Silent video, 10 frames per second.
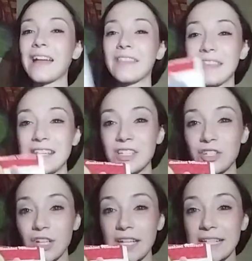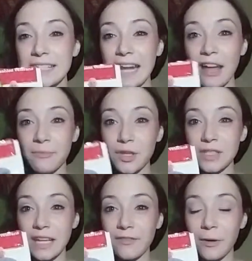these streets that I'm
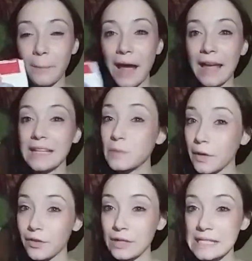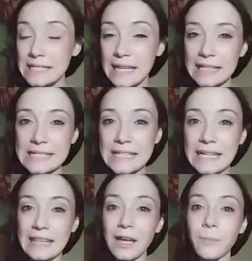using for it's one of the reasons I like to
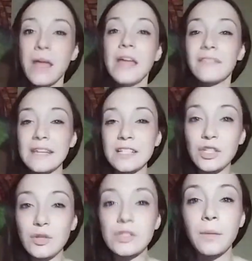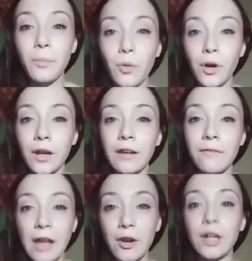get them. They do support a
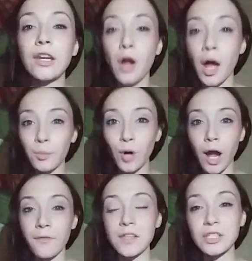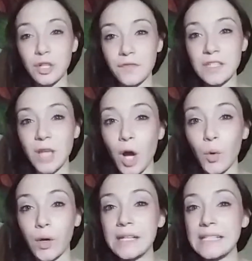veteran nonprofit service dog
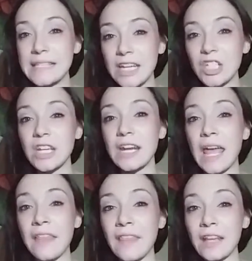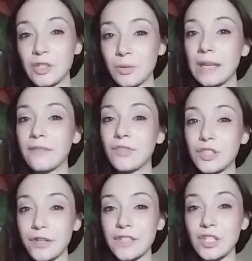organization, and they do give the
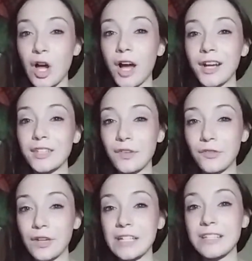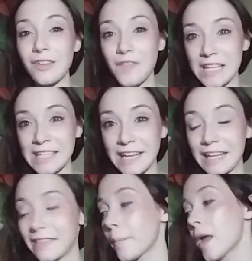service dogs for free to the vets that
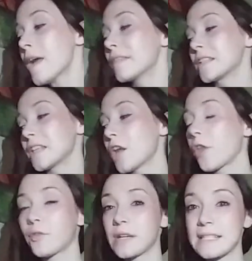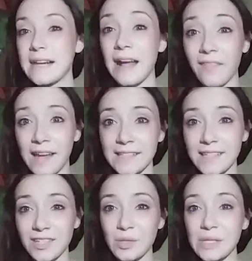need them. That's another reason I like
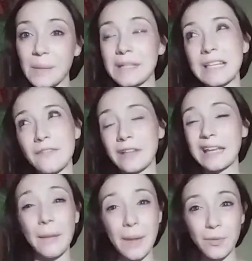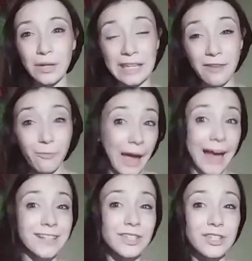to use them, because I feel like I'm able to give
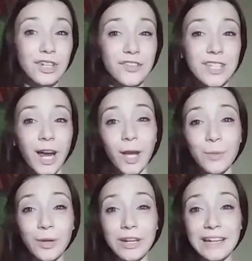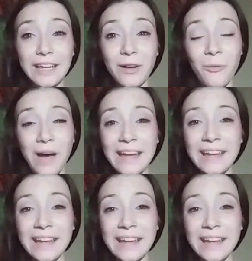back to the service dog community away.